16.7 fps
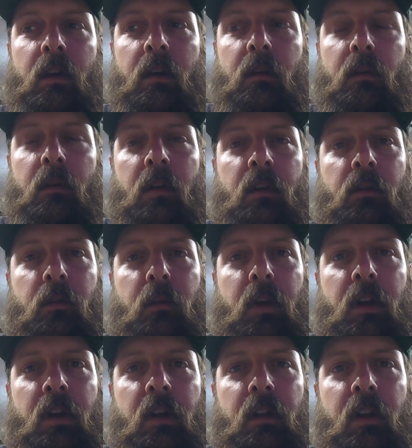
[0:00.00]
So I just
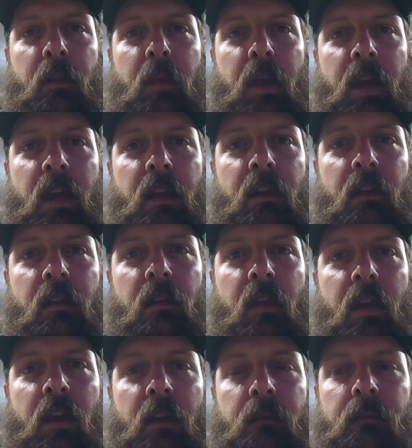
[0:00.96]
wanted to click back in and
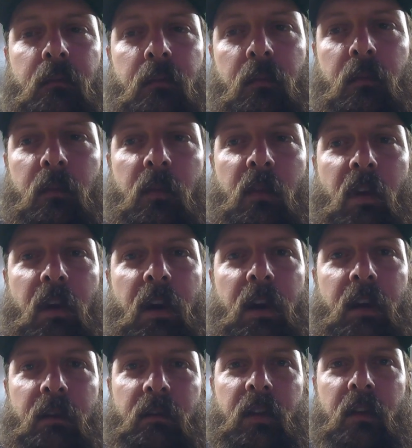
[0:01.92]
say,
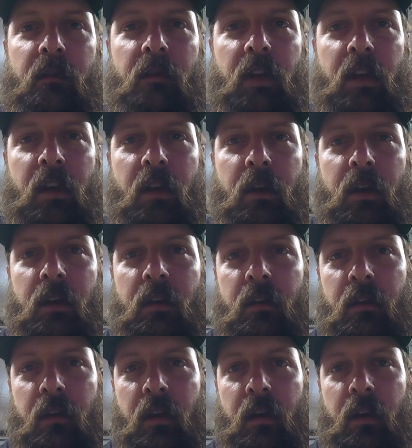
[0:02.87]
sorry, didn't video it,
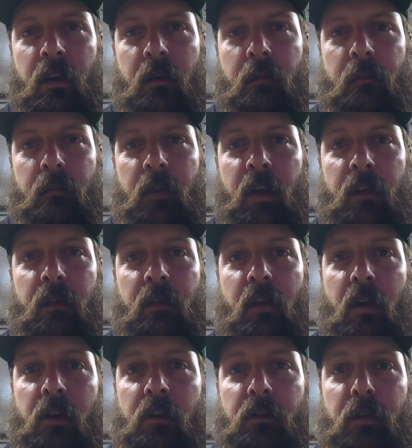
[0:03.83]
but the
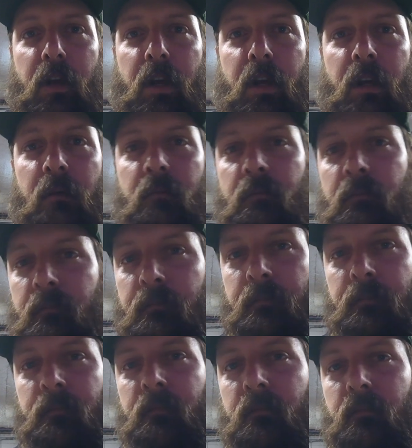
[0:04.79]
car's running.
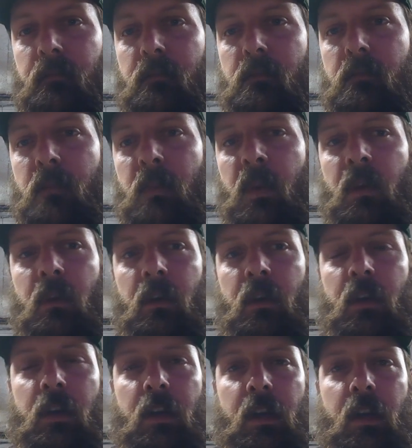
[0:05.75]

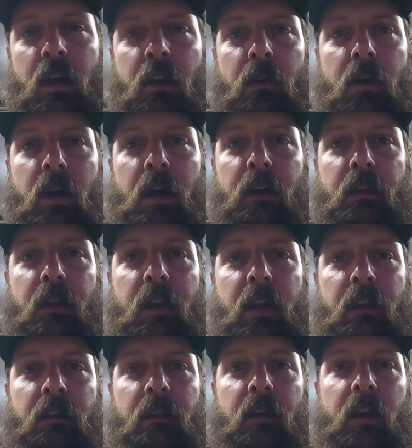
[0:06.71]
Good to go. On to the
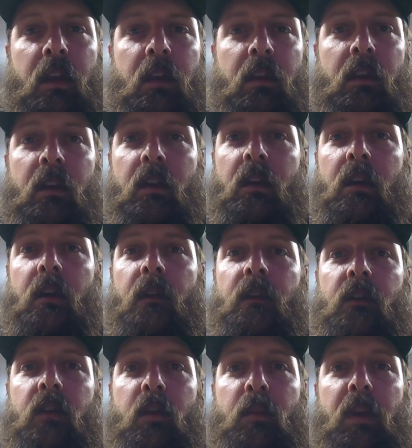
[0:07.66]
next thing.
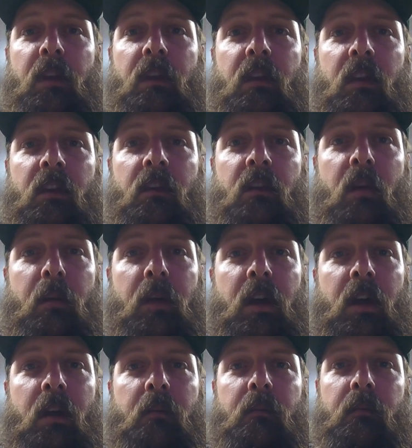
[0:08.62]
2 big things coming
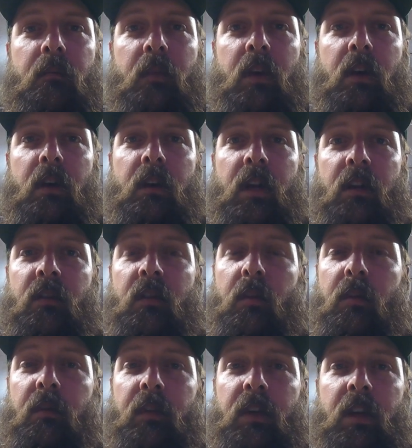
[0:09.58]
up. Next
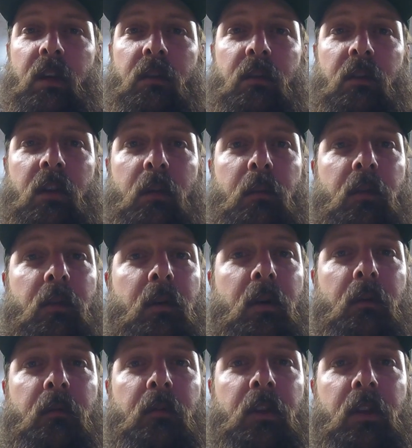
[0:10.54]
couple videos are going to be
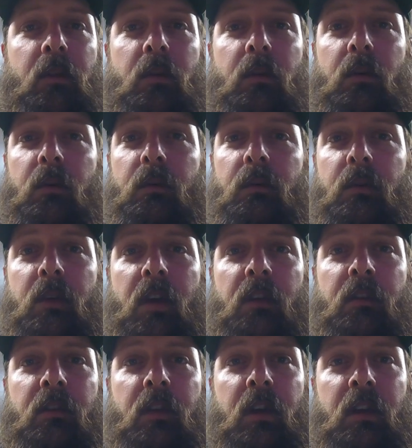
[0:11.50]
really cool. You
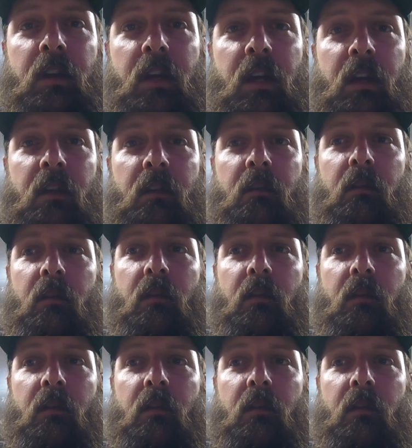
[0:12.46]
guys are going to dig it.